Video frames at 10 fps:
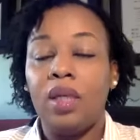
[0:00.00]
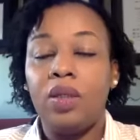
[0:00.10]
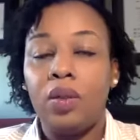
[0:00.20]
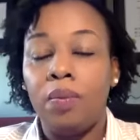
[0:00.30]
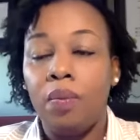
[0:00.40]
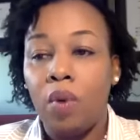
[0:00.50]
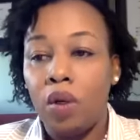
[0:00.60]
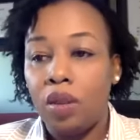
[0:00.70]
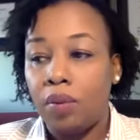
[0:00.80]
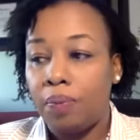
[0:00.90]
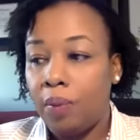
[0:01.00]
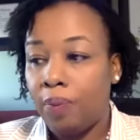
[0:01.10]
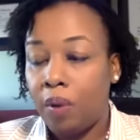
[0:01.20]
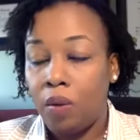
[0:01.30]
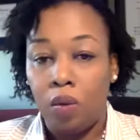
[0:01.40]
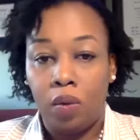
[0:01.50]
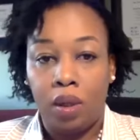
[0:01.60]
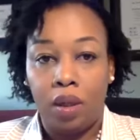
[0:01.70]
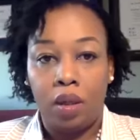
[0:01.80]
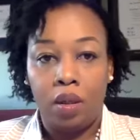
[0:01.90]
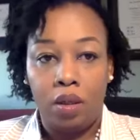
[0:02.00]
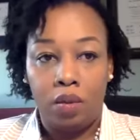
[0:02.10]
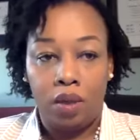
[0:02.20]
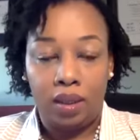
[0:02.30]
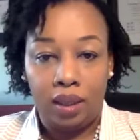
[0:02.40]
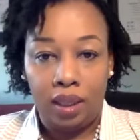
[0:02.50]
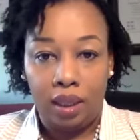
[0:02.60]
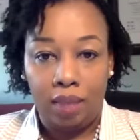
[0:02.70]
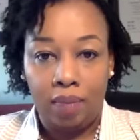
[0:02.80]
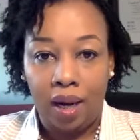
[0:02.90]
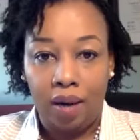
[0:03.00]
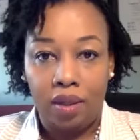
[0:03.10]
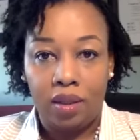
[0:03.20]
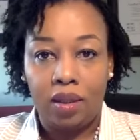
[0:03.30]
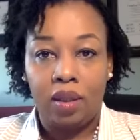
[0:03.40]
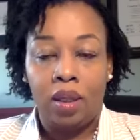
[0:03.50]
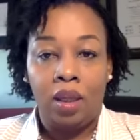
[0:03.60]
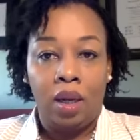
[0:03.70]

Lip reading: So most people you are seeing, migrants,